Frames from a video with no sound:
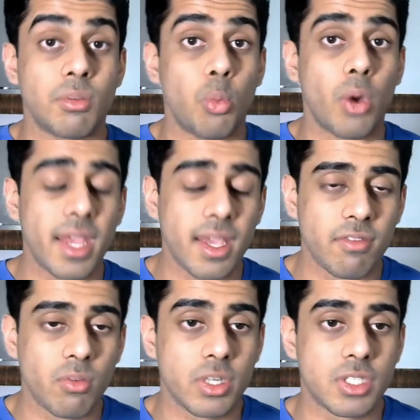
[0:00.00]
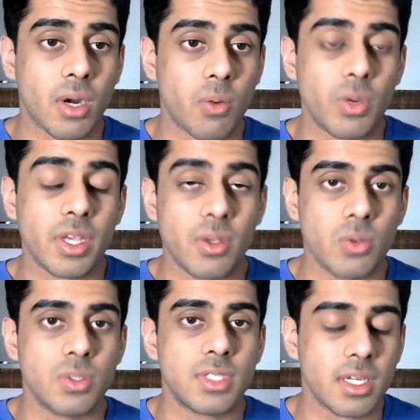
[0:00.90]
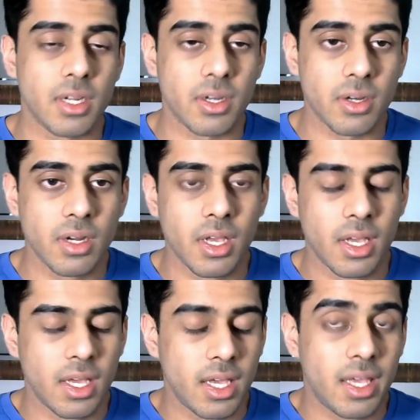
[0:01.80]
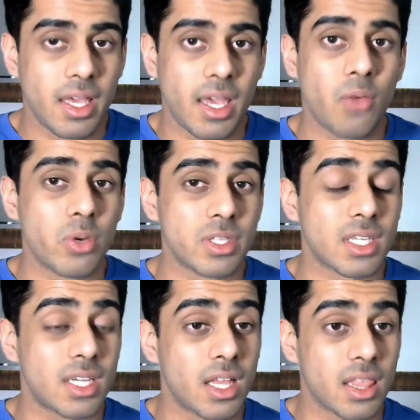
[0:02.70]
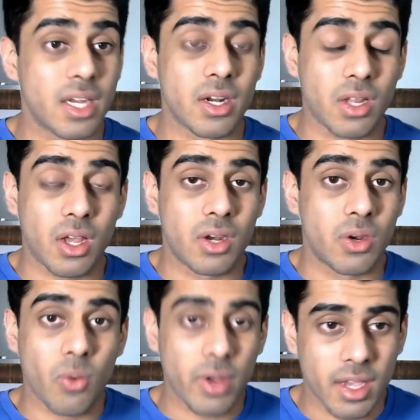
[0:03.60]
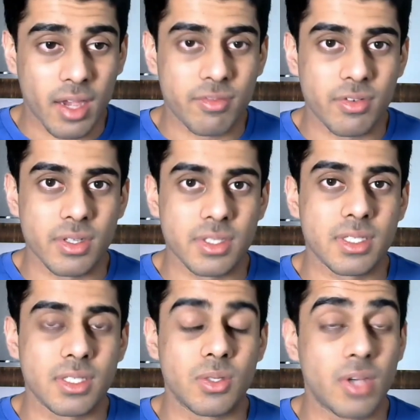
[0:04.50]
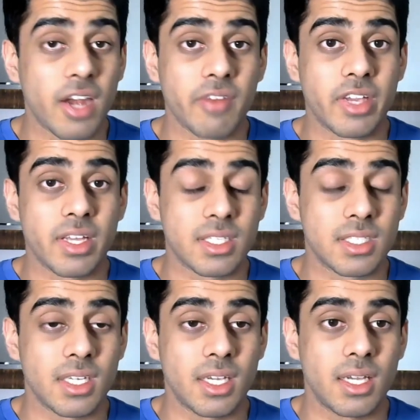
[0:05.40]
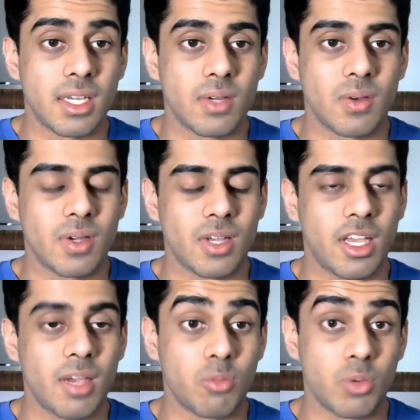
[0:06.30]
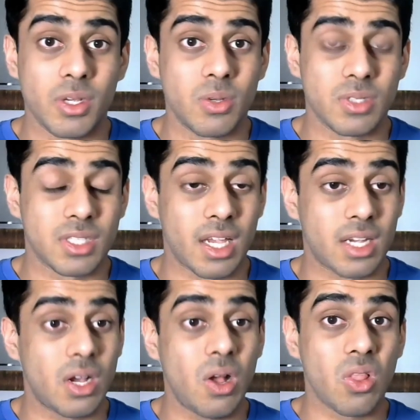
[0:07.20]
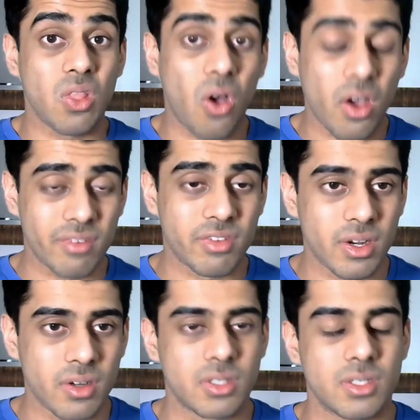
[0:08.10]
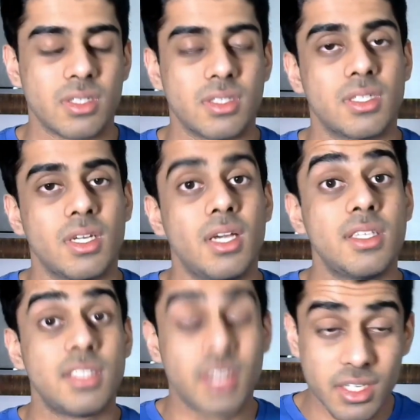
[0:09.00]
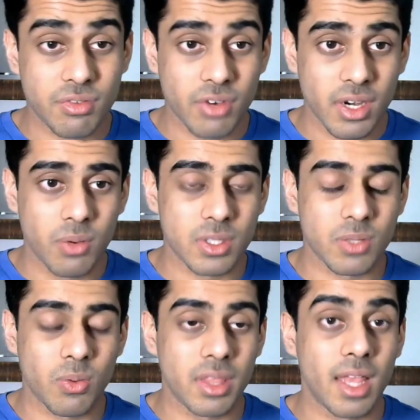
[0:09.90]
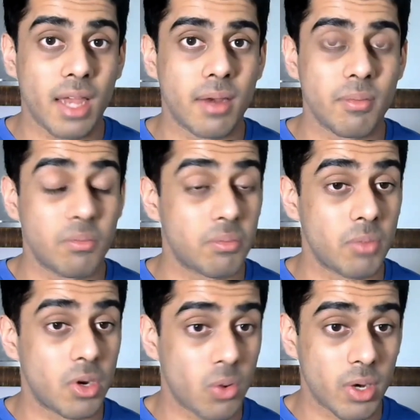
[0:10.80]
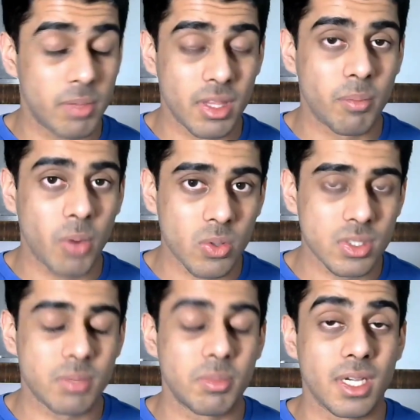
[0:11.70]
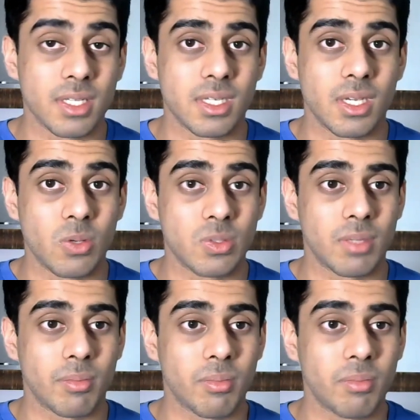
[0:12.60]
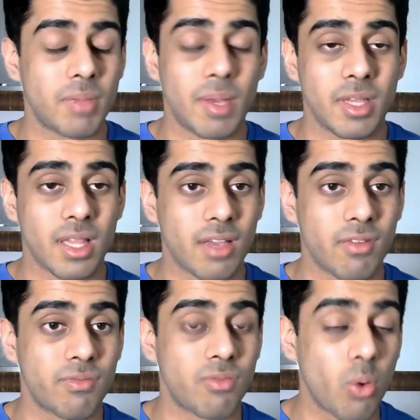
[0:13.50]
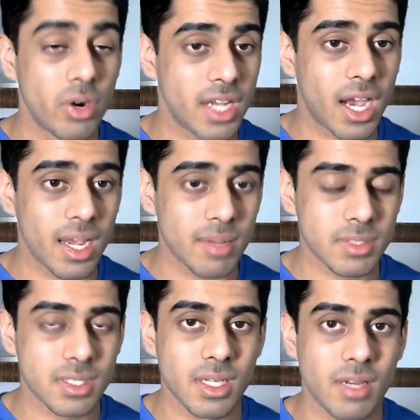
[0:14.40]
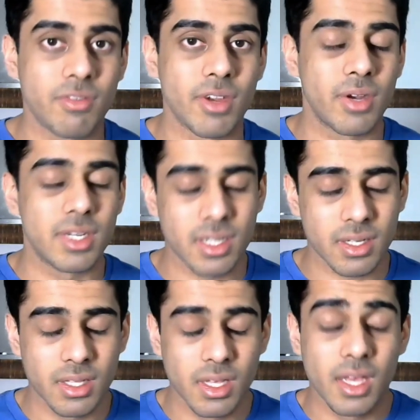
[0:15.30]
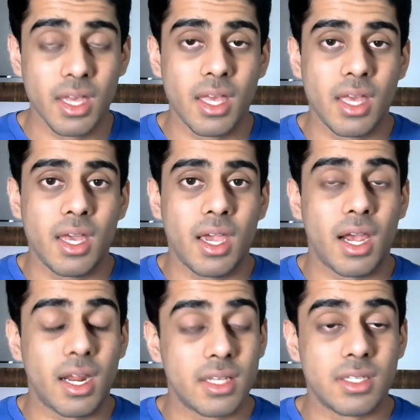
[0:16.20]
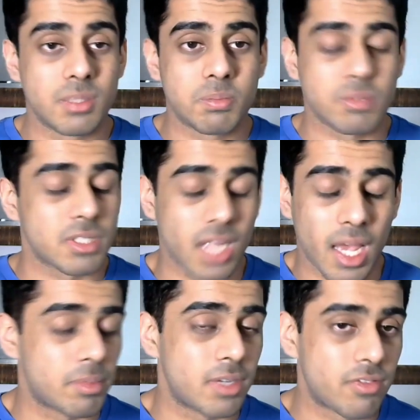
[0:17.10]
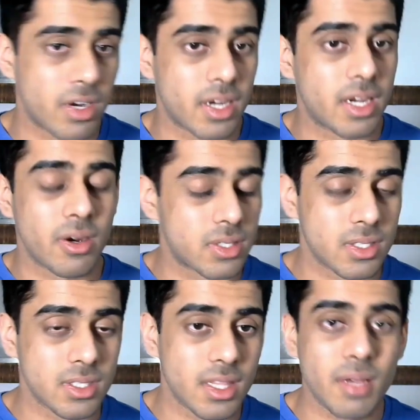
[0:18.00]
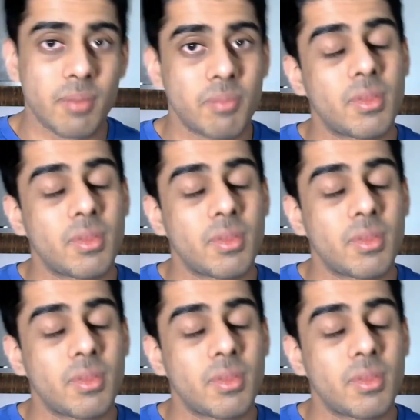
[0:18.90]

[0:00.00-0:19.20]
Rave, which got reused in here, it was a little annoying at first, because you kind of get to see him reuse like a lot of characters. Siegfried was the one that annoyed me the most, because he used him maybe like 4 times in Fairy Tail, and he just slapped different characters in them.